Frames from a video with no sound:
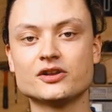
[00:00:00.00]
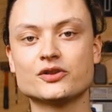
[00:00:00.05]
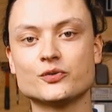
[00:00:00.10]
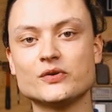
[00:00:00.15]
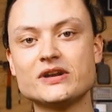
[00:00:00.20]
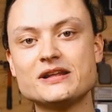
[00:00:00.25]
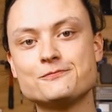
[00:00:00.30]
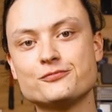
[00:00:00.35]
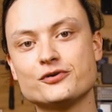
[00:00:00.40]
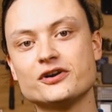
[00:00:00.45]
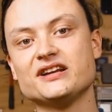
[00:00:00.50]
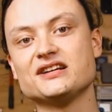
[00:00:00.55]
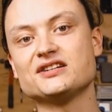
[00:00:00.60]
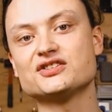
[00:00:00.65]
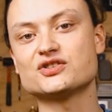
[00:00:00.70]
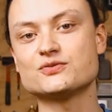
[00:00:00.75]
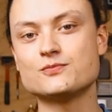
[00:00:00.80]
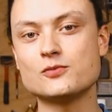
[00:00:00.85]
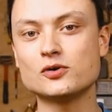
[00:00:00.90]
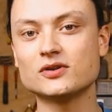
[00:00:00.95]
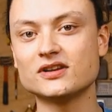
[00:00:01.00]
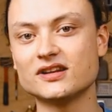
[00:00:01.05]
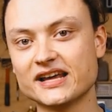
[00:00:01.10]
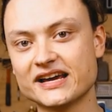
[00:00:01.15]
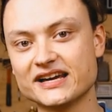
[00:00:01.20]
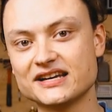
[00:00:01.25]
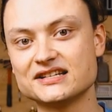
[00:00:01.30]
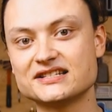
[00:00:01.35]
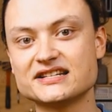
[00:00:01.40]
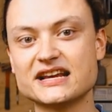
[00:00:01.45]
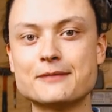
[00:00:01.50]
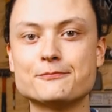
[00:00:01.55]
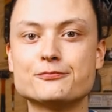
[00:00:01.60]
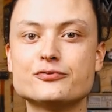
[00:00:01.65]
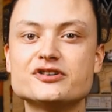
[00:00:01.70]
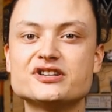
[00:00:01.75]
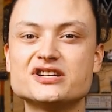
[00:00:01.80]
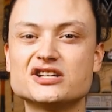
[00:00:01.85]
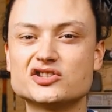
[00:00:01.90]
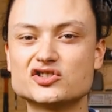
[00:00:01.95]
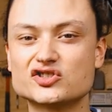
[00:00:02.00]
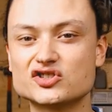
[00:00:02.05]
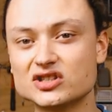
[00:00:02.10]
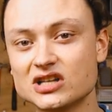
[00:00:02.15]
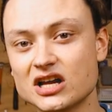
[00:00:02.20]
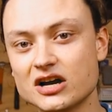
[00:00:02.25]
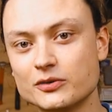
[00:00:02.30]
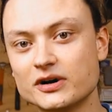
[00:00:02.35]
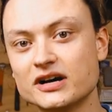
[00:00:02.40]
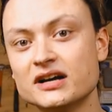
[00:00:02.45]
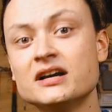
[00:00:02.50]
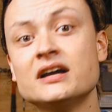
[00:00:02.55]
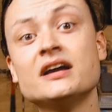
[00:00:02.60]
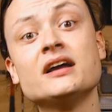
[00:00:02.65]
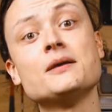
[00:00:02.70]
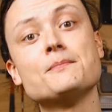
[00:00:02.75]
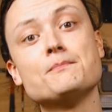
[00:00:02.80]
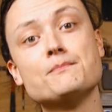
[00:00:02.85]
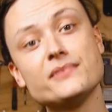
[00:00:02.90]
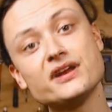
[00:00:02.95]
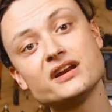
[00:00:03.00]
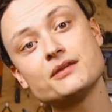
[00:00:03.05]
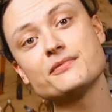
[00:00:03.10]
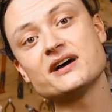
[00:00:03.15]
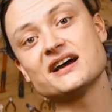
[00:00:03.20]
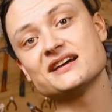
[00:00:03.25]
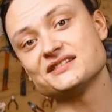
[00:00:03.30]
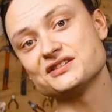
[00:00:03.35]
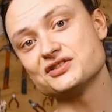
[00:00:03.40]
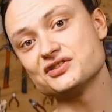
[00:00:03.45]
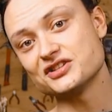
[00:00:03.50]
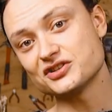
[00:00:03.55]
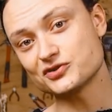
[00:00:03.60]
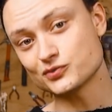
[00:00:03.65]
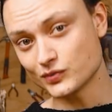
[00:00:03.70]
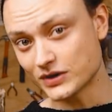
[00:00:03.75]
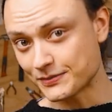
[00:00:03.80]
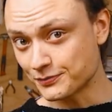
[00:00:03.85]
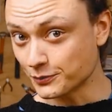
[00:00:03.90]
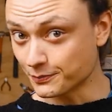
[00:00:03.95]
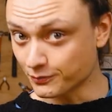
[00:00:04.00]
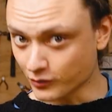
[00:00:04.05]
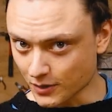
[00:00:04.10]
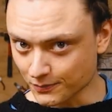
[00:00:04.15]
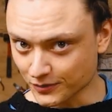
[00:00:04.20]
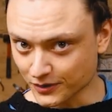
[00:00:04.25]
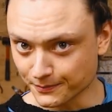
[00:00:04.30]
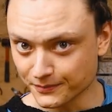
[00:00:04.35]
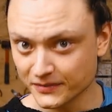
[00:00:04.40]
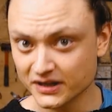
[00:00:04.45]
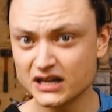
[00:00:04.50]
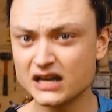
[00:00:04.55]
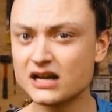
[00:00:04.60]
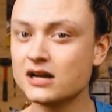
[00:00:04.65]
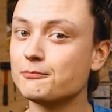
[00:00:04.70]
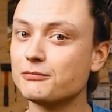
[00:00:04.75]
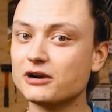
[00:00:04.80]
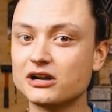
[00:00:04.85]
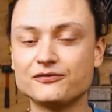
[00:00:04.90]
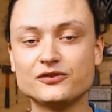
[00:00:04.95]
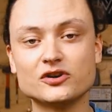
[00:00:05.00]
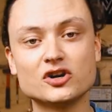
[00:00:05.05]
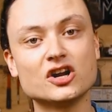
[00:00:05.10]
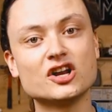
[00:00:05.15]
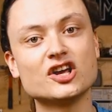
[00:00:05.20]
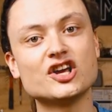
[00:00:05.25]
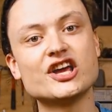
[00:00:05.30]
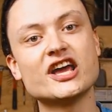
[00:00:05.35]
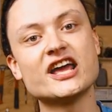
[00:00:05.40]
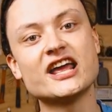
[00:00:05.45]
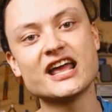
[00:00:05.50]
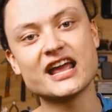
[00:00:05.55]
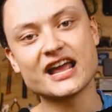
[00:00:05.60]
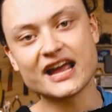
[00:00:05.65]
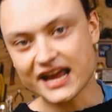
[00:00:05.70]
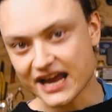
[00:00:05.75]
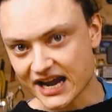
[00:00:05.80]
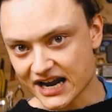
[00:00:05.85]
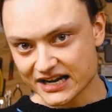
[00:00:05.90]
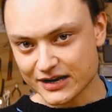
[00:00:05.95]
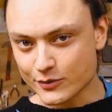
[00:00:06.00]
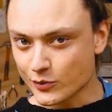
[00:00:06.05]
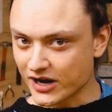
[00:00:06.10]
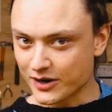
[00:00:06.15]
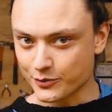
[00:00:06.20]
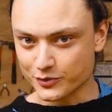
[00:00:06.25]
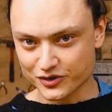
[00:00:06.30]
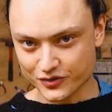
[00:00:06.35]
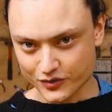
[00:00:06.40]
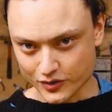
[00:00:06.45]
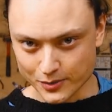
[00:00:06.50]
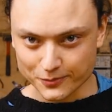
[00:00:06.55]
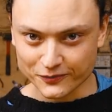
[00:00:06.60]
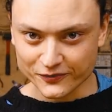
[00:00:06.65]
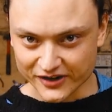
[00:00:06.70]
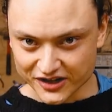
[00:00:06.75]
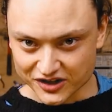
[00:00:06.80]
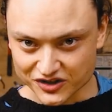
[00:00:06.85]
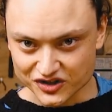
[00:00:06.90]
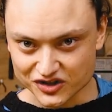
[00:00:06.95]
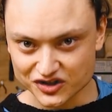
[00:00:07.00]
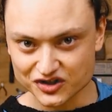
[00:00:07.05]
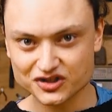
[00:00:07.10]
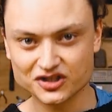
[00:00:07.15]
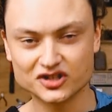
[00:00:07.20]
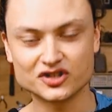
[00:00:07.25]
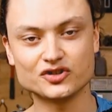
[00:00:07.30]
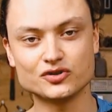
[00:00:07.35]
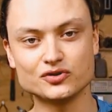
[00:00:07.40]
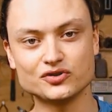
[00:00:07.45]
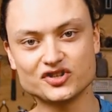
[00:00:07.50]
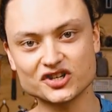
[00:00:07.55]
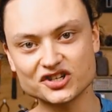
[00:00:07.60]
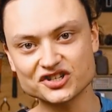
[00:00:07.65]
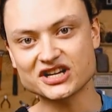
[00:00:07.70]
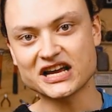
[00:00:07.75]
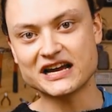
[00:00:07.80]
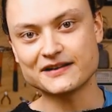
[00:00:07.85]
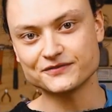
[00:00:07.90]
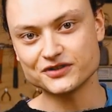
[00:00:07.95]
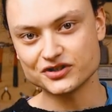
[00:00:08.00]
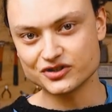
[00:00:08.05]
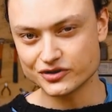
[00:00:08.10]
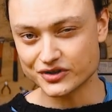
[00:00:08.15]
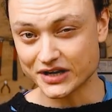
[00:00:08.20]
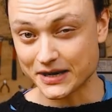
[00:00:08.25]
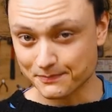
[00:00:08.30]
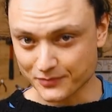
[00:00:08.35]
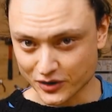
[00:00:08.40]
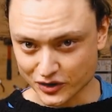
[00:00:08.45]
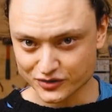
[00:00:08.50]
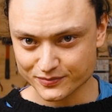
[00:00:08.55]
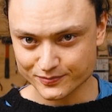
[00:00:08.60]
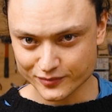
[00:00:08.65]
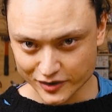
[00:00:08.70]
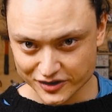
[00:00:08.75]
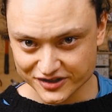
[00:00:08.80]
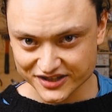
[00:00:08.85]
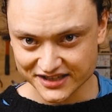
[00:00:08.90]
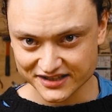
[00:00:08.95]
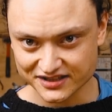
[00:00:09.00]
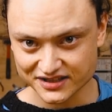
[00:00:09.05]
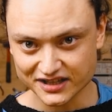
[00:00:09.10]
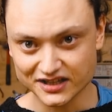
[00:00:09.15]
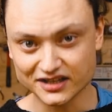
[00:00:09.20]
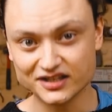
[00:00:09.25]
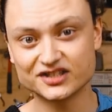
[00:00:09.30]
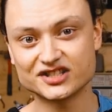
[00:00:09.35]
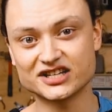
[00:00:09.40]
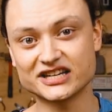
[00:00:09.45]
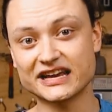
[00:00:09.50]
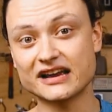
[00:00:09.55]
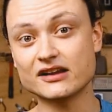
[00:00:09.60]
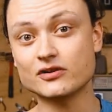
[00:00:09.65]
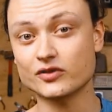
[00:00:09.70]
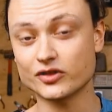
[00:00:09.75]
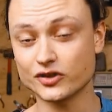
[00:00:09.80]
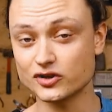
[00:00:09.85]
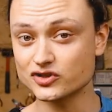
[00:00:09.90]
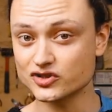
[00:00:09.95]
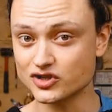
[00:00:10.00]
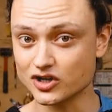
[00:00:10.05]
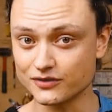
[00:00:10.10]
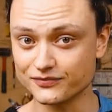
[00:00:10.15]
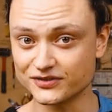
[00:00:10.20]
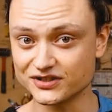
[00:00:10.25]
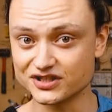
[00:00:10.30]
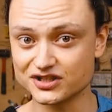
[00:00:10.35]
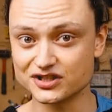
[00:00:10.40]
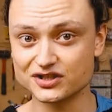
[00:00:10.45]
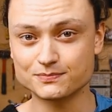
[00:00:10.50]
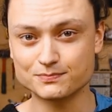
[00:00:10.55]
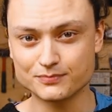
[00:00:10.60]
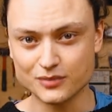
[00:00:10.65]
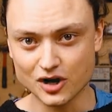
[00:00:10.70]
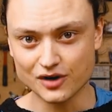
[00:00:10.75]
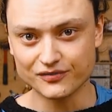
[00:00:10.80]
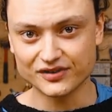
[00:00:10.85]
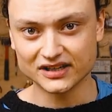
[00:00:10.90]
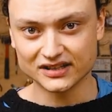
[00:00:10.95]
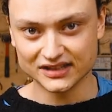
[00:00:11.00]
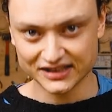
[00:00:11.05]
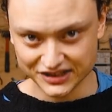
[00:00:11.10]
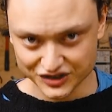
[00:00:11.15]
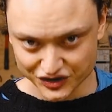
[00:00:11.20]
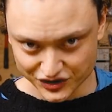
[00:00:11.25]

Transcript: 3D printing smaller layers and printing slower minimizes this ripple problem, but if you're going to get anywhere with chrome finishes, you just have to do that post-processing to get the surfaces perfectly